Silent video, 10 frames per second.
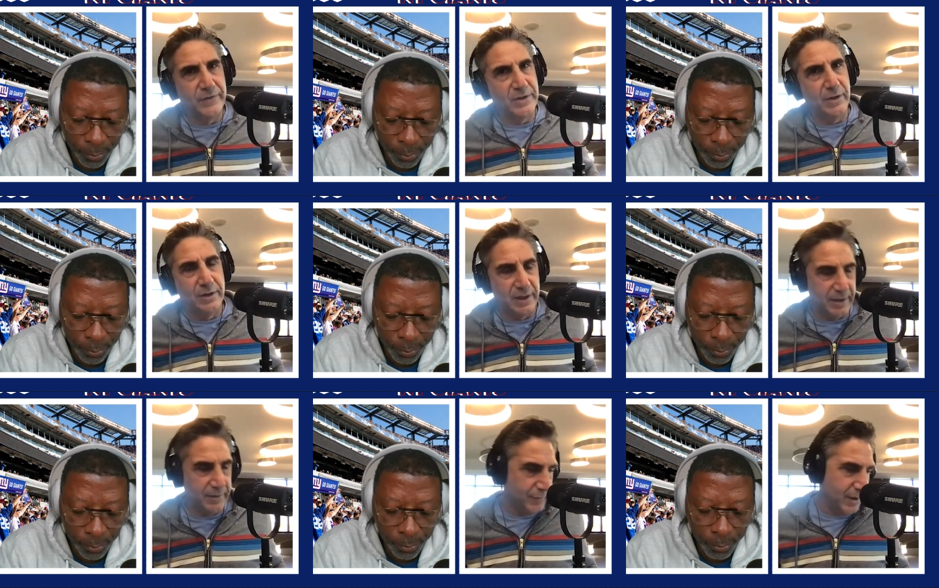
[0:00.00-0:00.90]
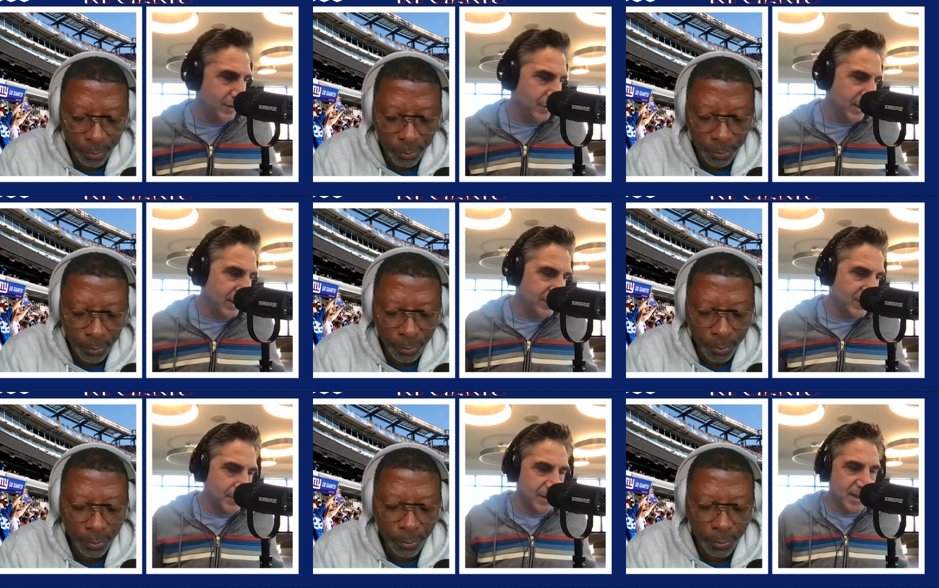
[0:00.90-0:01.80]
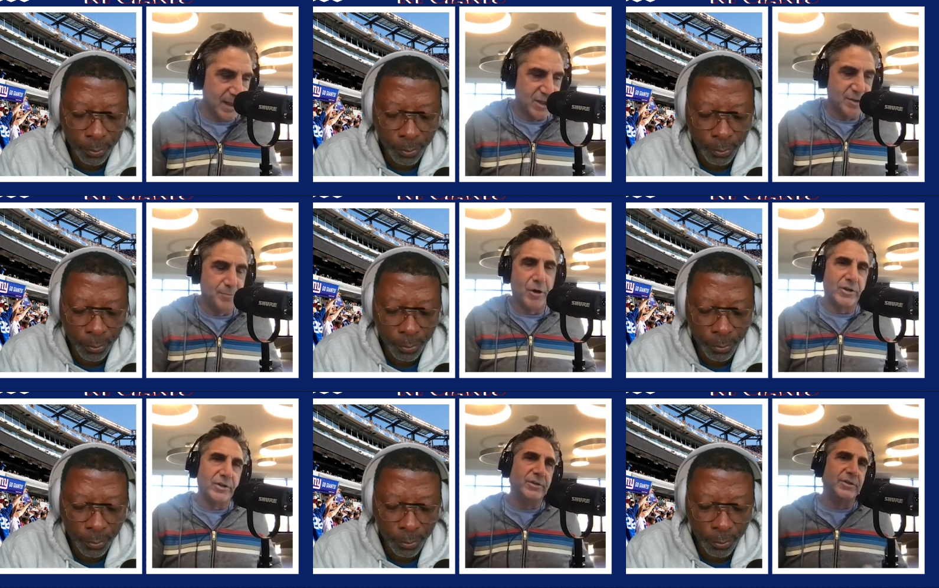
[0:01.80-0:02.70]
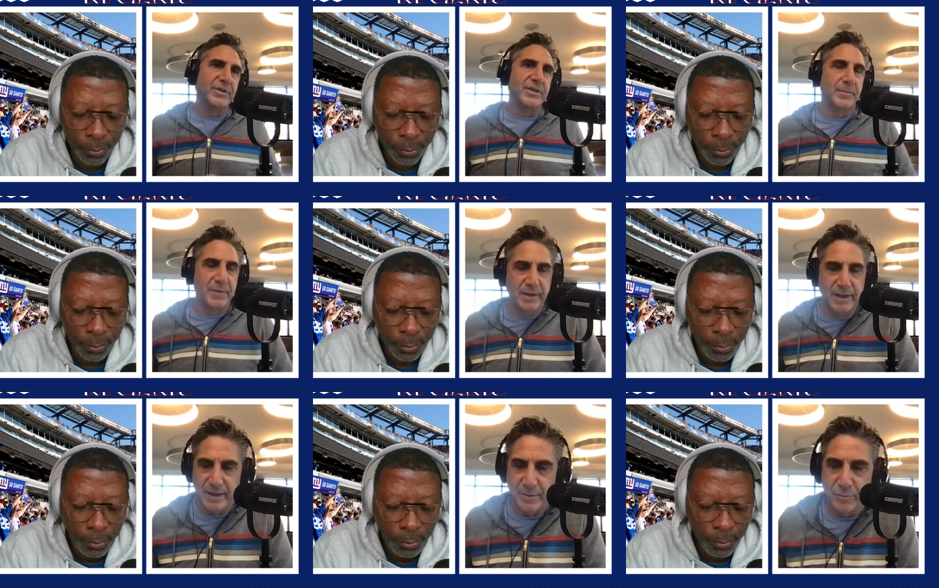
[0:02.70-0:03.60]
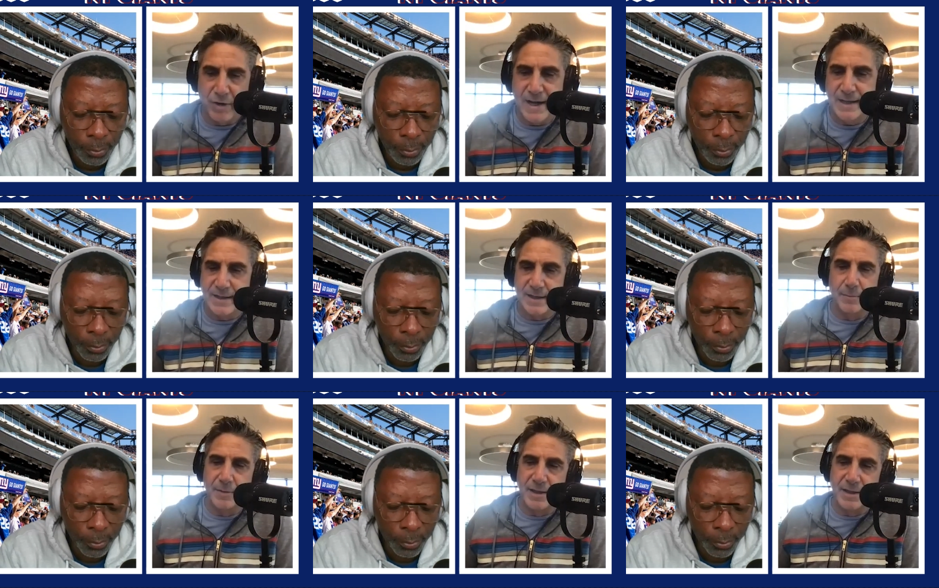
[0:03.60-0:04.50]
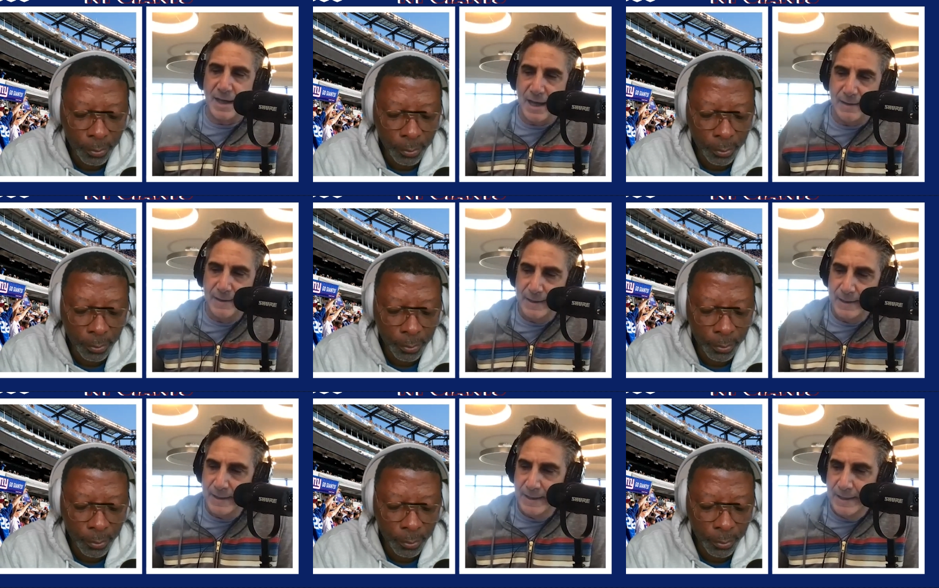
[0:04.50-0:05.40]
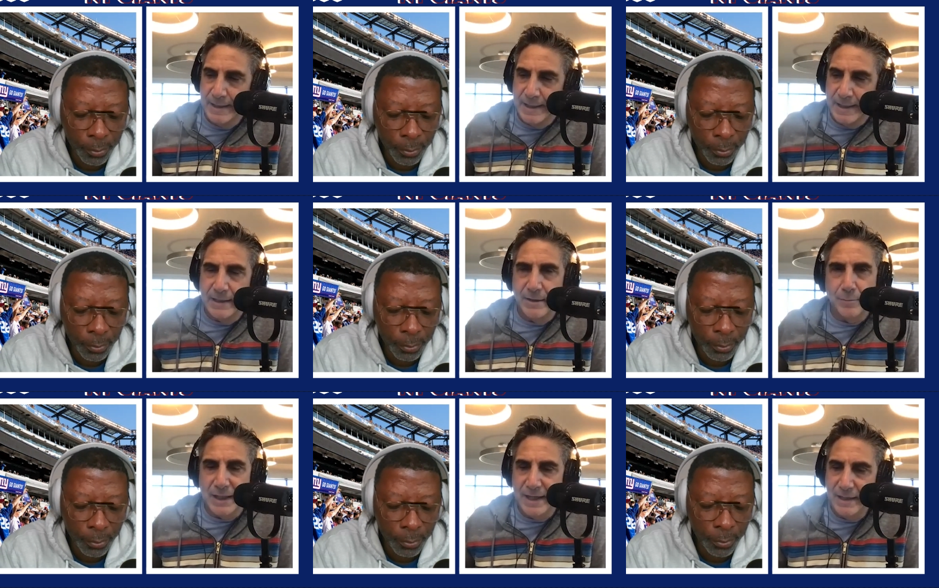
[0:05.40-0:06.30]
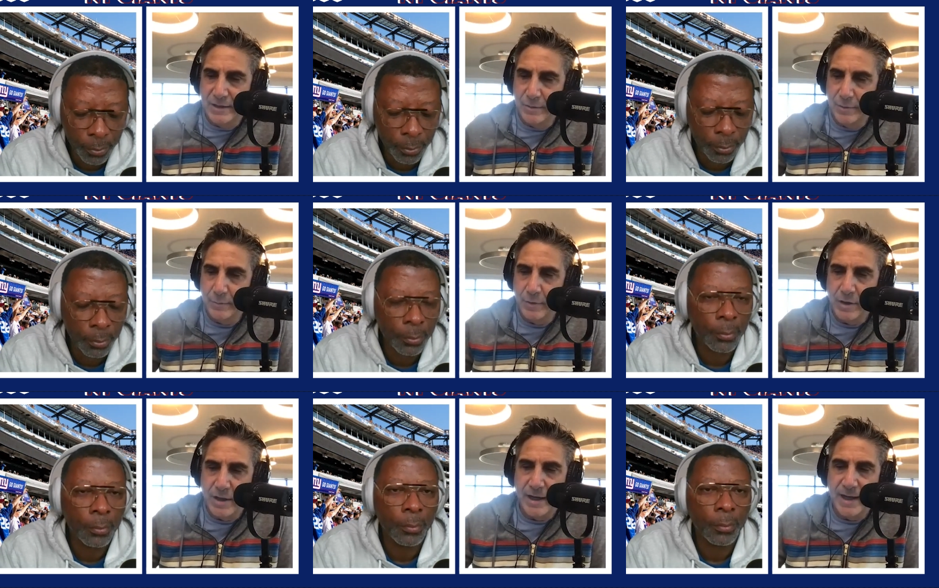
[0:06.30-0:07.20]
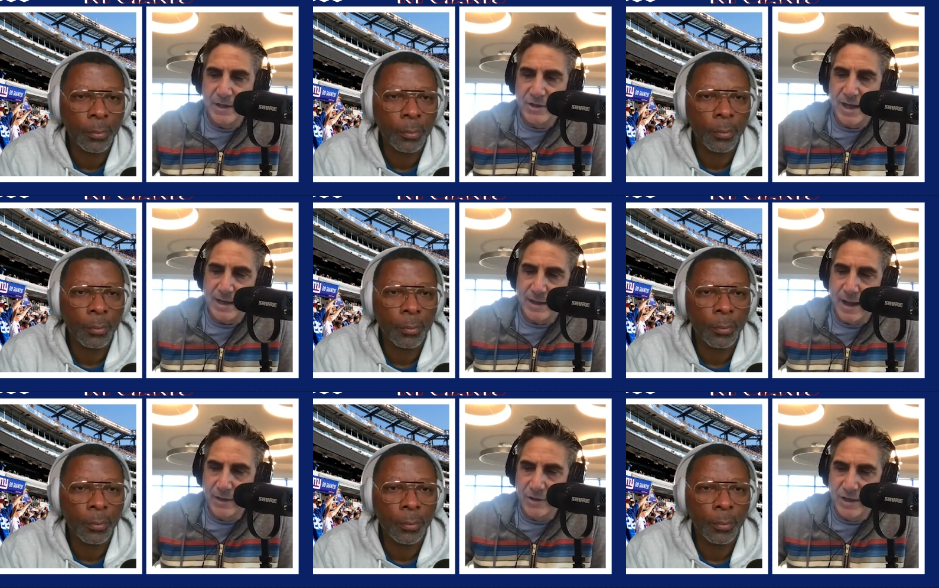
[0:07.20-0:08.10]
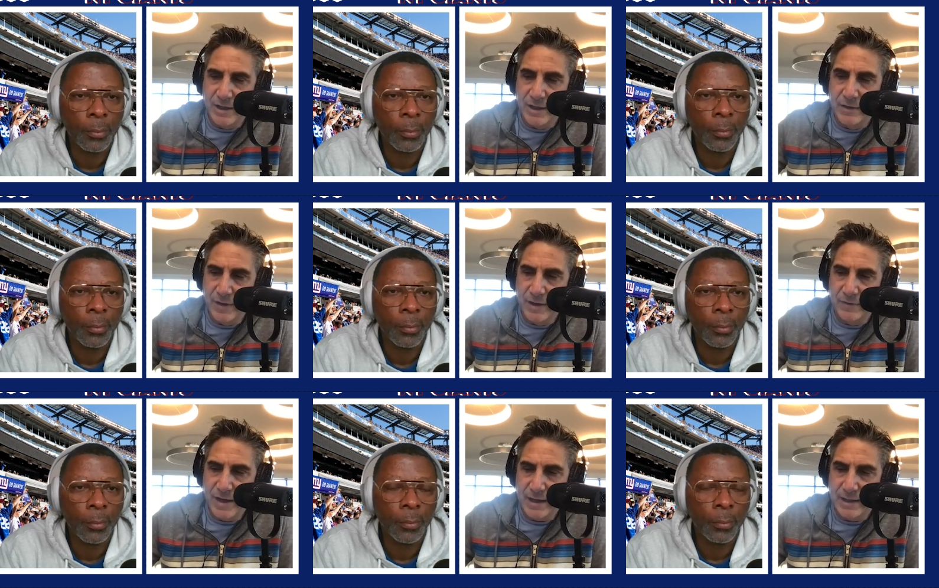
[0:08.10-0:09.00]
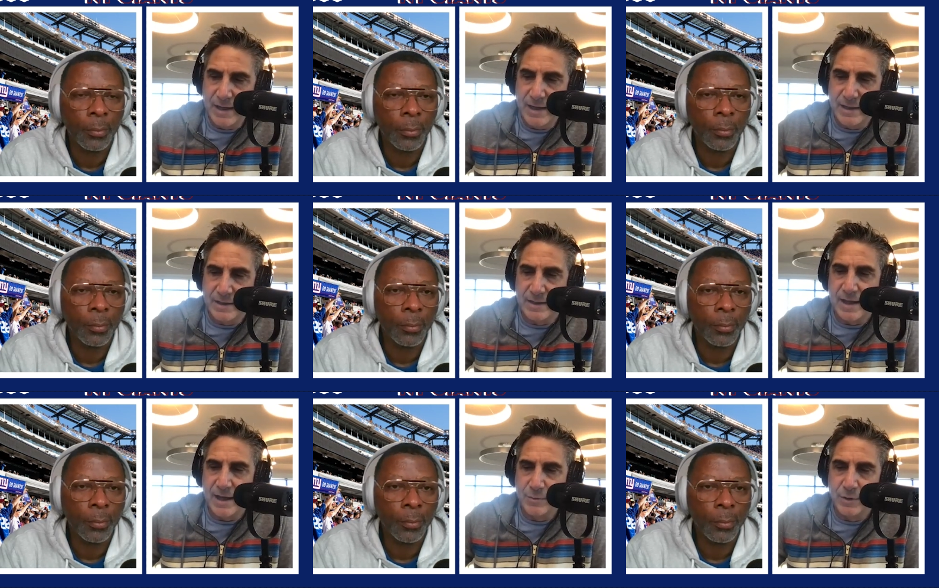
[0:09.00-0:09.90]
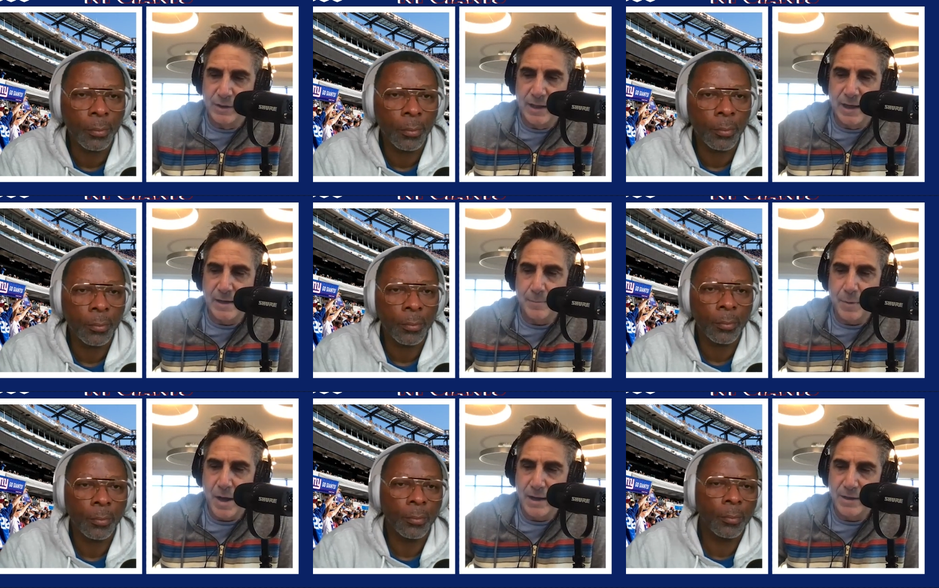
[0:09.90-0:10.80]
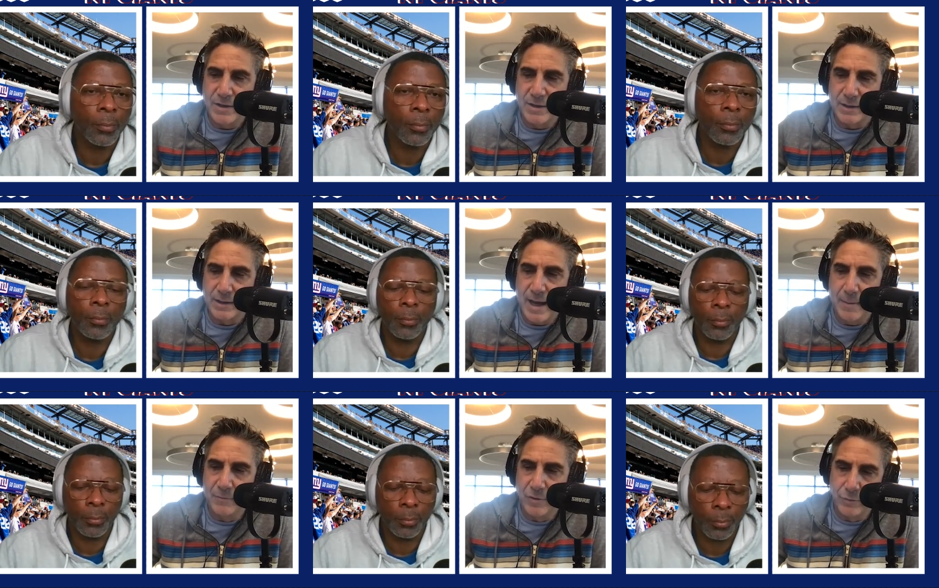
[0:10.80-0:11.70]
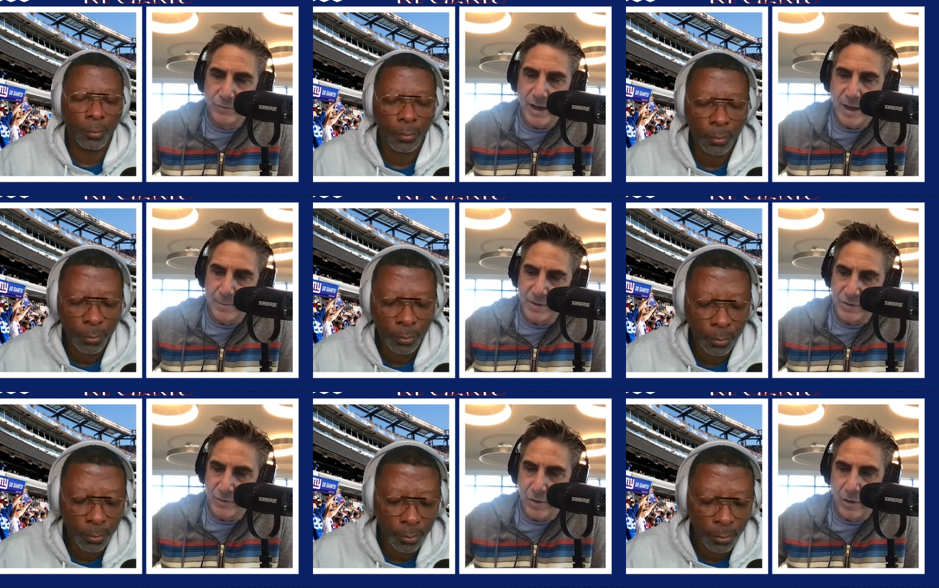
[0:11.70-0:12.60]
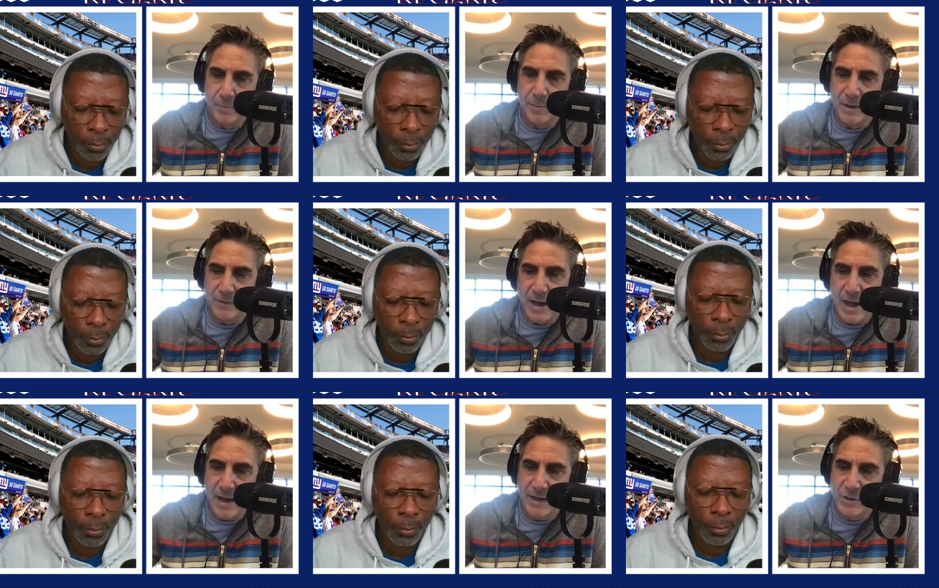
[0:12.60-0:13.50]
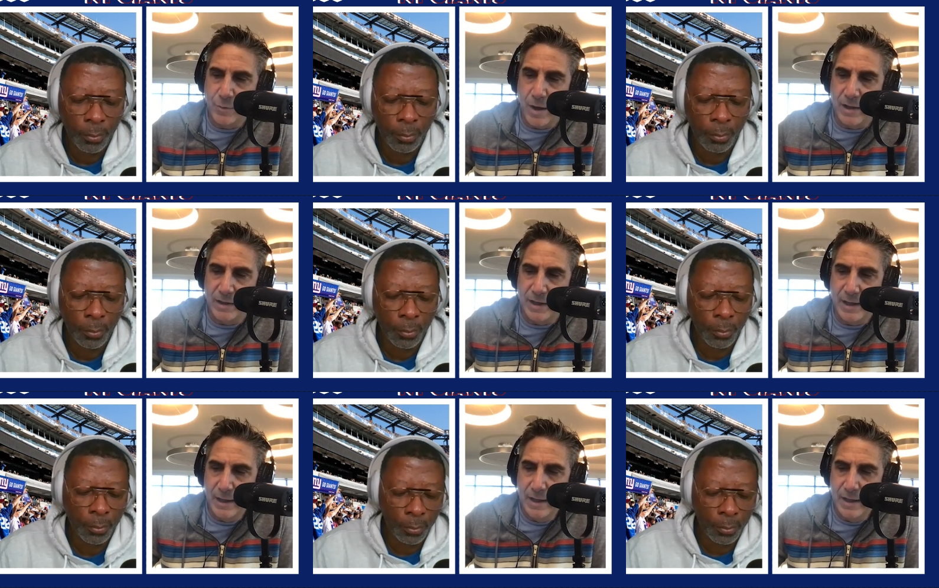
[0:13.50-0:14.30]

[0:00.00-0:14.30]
Speaker 1: a dull gift right you want to give something that sparkles something that's bright something that's got a little bling to it well cutting edge technology and innovative techniques that's what lightbox lab grown diamonds are all about the highest quality